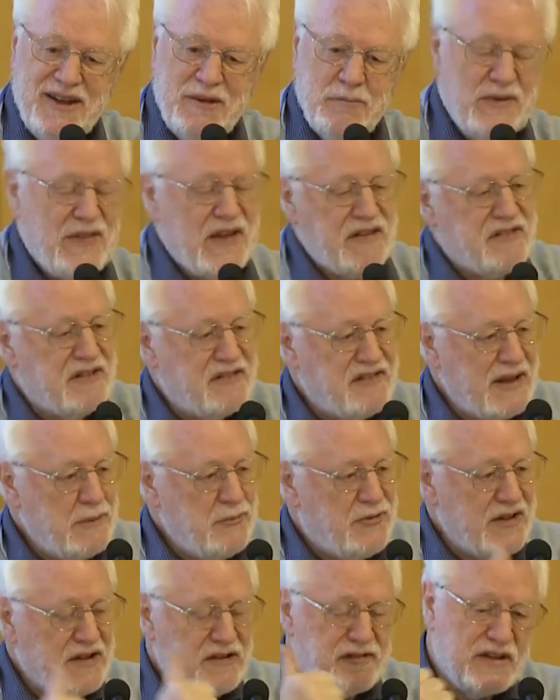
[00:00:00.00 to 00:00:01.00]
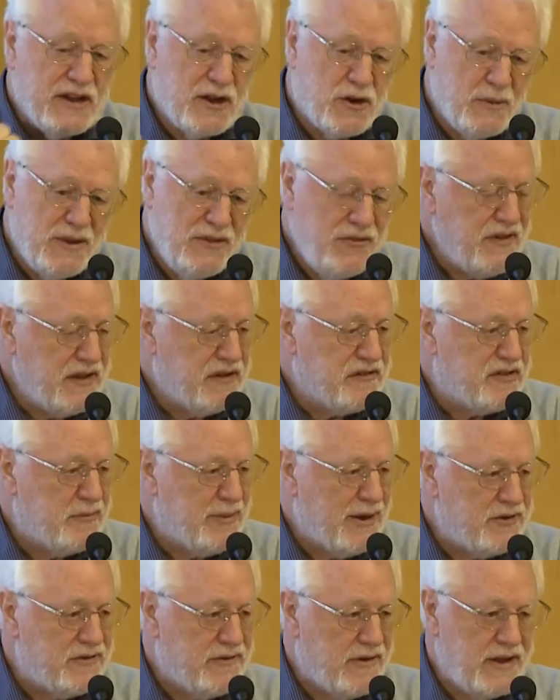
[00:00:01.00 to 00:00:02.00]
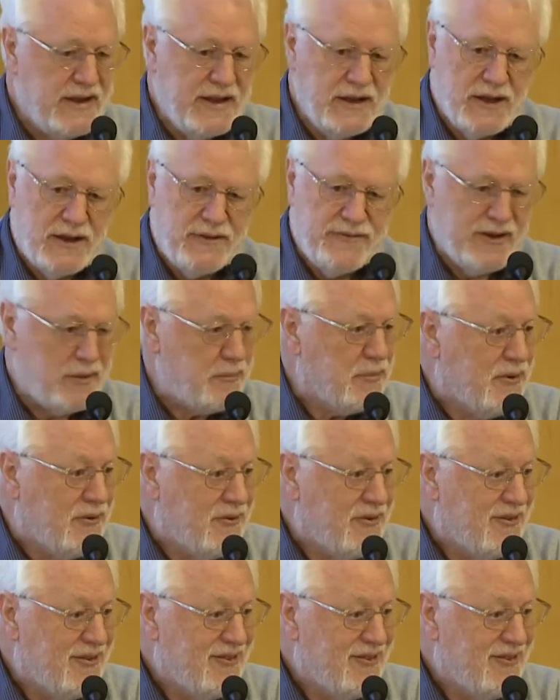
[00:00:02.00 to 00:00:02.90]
But that's the same thing as in Corinthians about dividing love up.